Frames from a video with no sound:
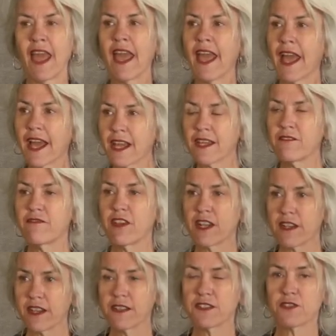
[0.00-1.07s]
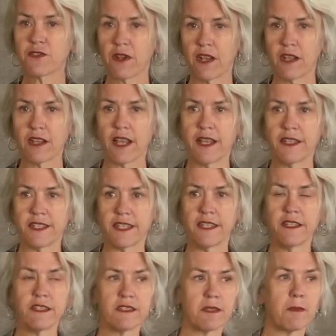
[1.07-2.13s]
had very strong
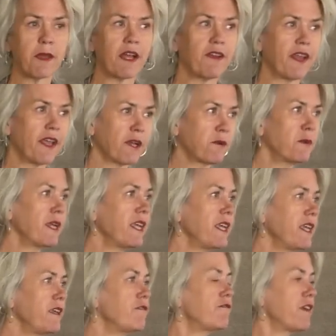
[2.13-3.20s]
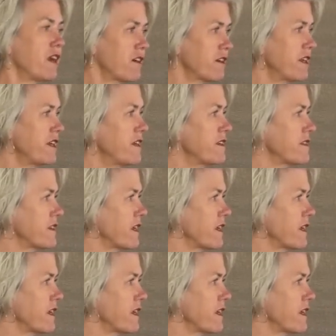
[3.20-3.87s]
ideas about equity, fairness,